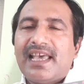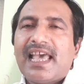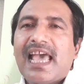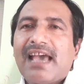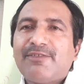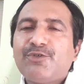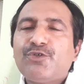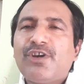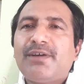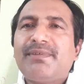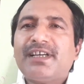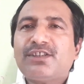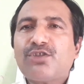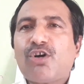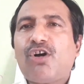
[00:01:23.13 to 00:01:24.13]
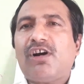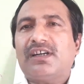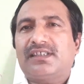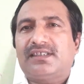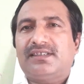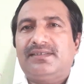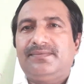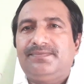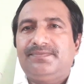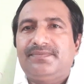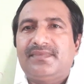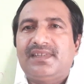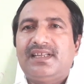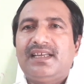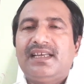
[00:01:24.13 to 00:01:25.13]
Have you ever thought
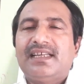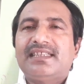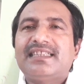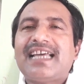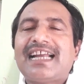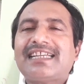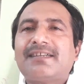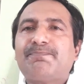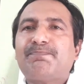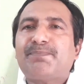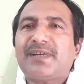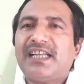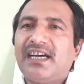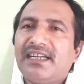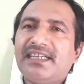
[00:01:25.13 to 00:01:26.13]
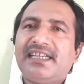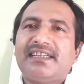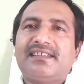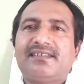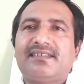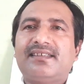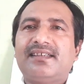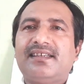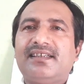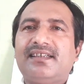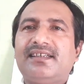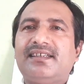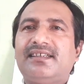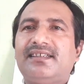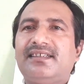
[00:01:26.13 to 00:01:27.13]
that planets
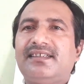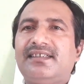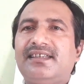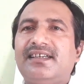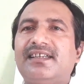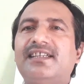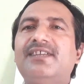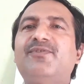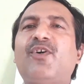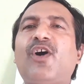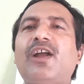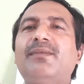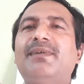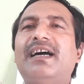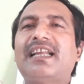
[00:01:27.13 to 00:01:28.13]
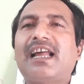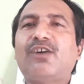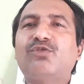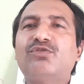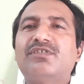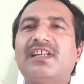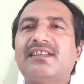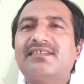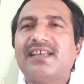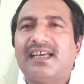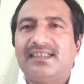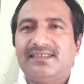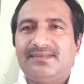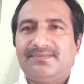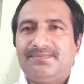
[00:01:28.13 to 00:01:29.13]
revolve around the
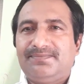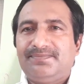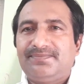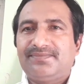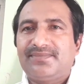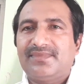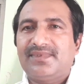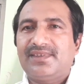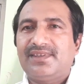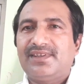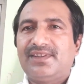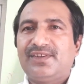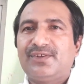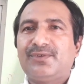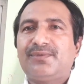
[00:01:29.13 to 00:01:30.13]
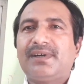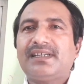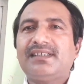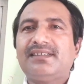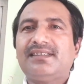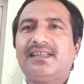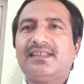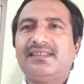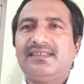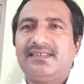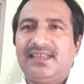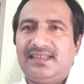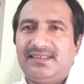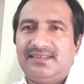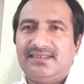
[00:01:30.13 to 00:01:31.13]
sun? What is the
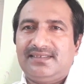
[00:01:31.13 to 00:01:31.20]
reason?